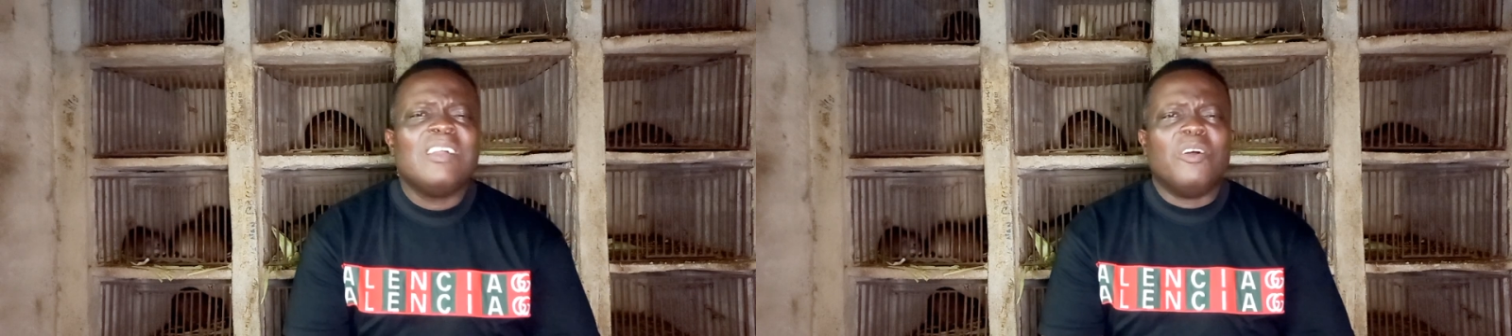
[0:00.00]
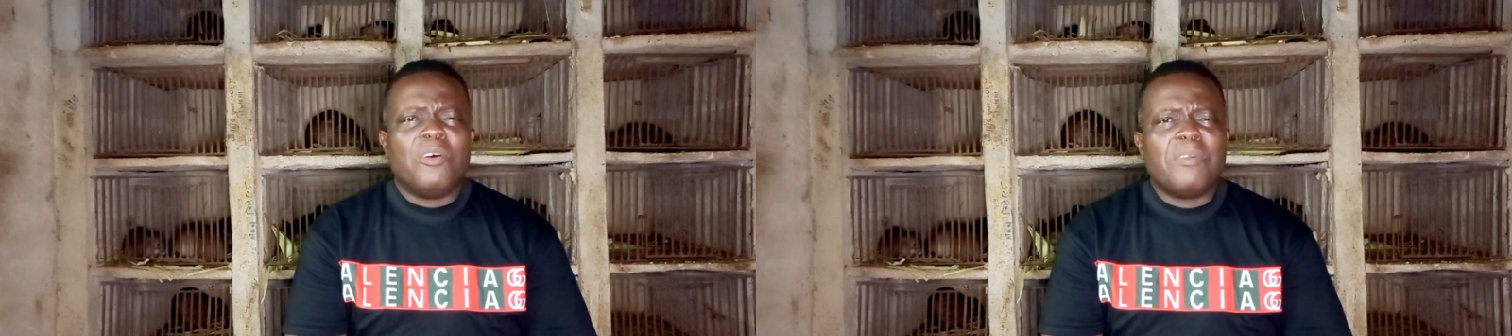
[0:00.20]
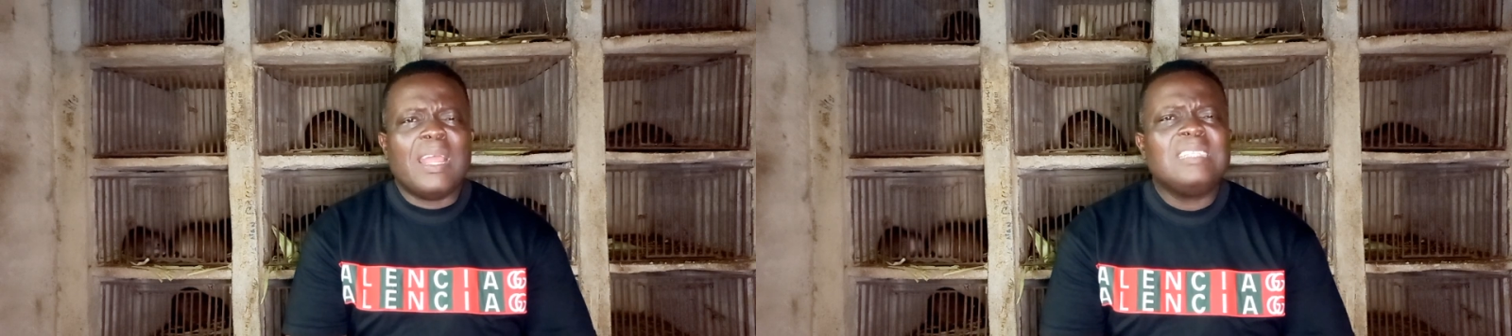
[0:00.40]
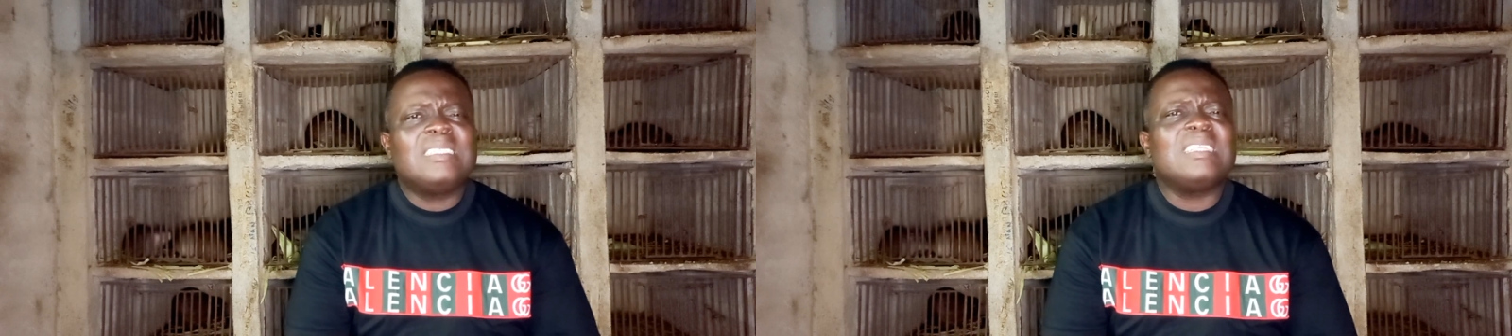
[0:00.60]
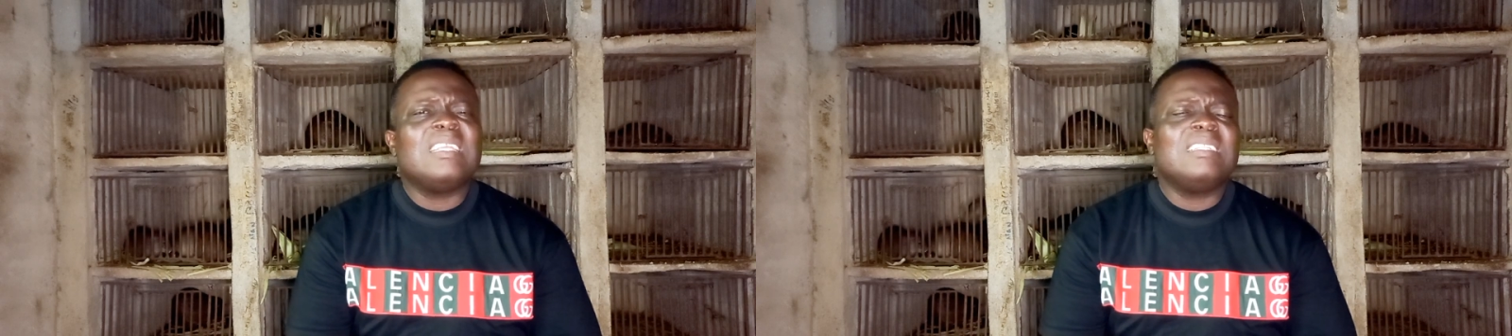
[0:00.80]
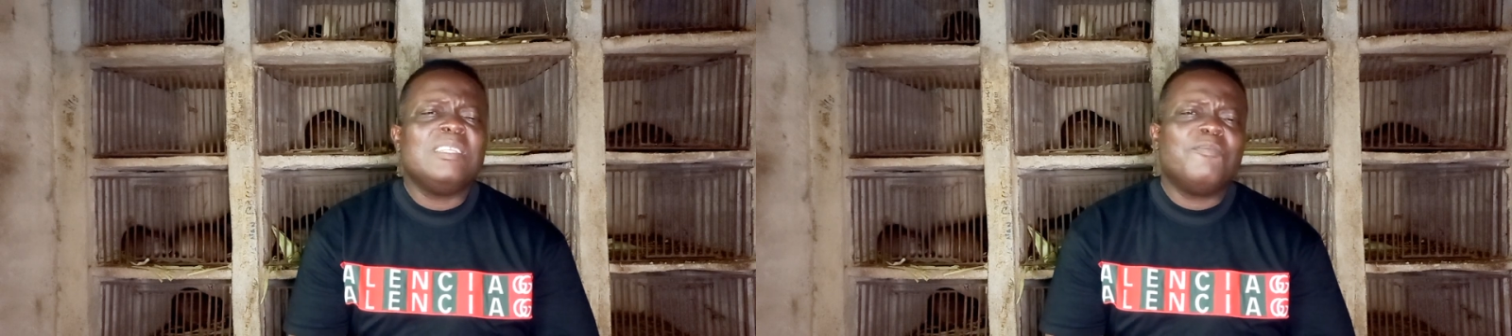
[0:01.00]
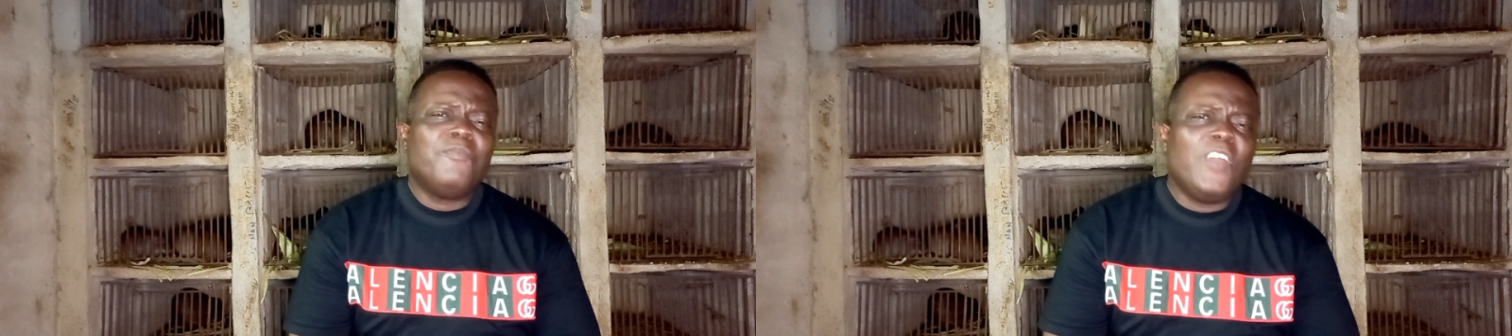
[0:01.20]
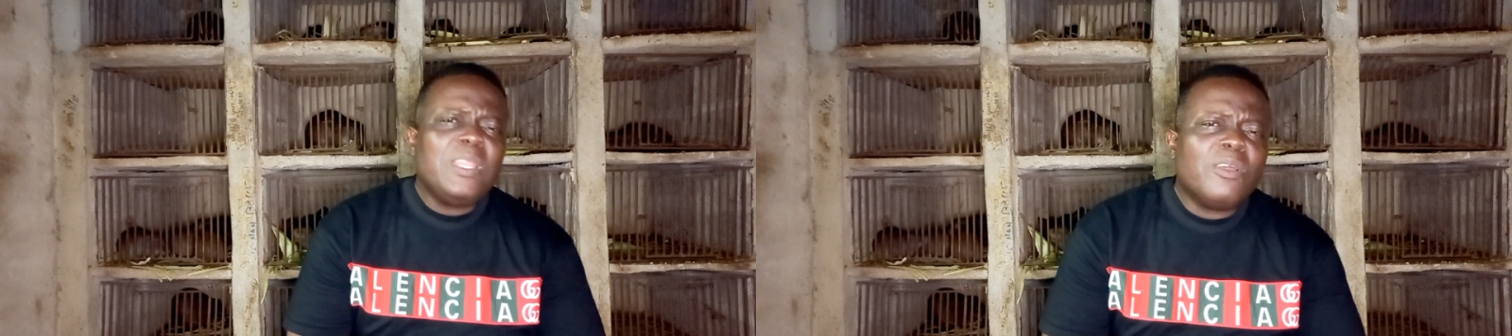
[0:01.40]
All right, the
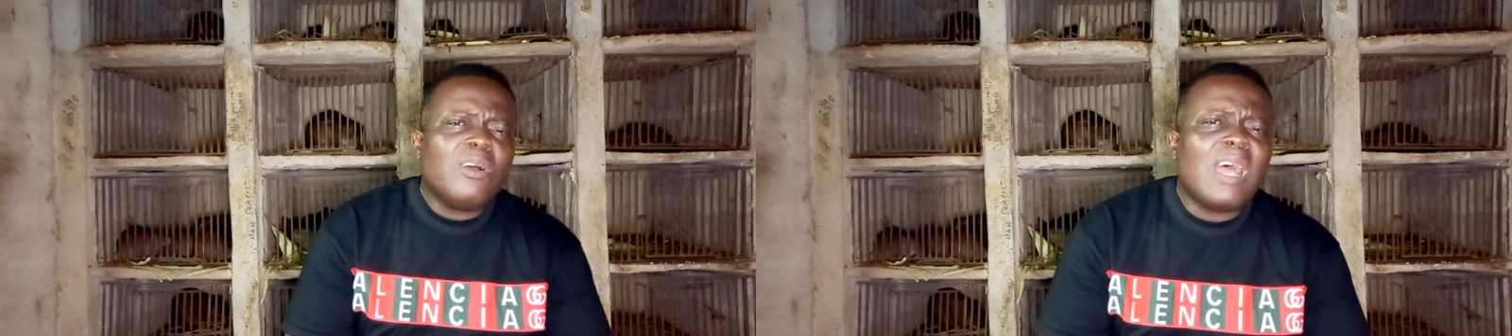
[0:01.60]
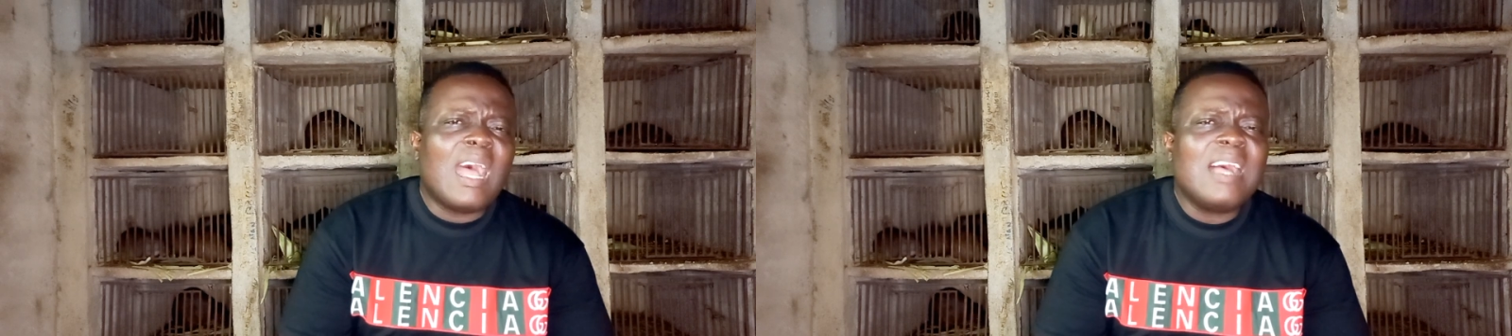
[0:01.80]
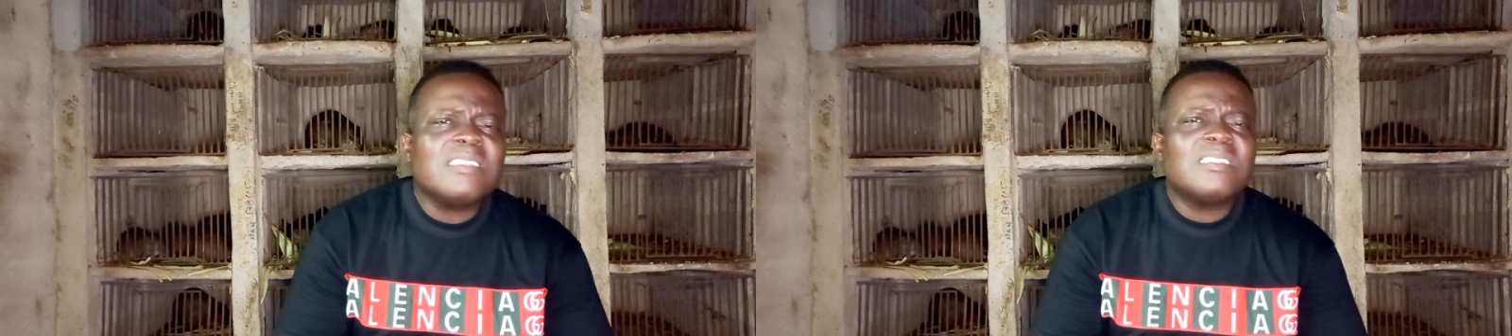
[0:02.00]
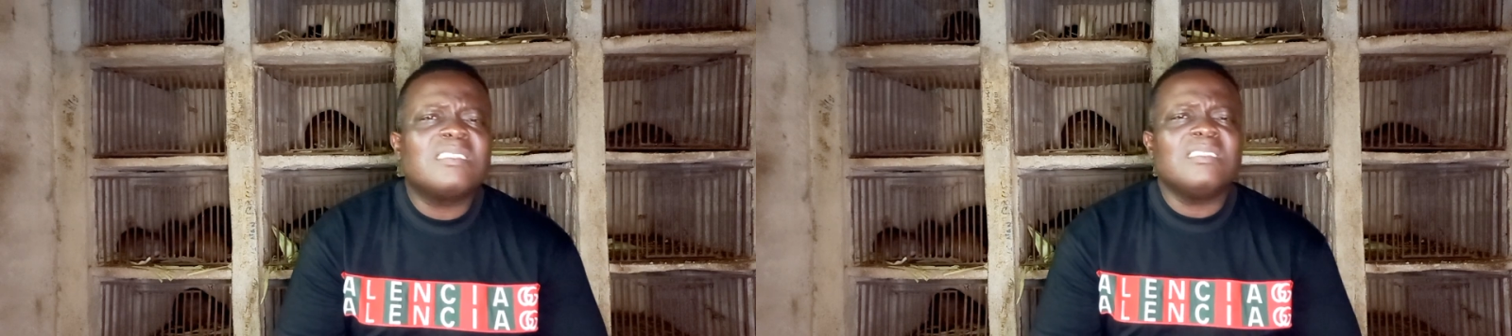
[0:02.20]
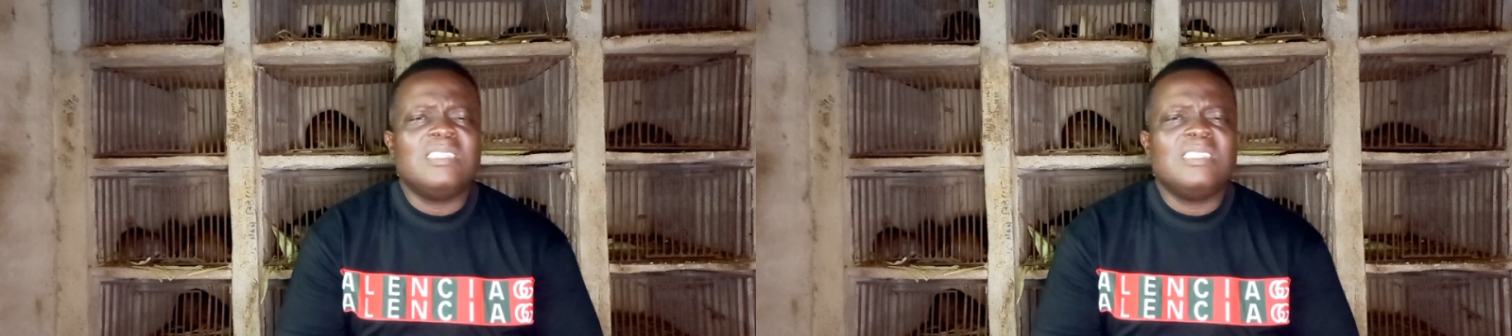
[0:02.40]
vendor has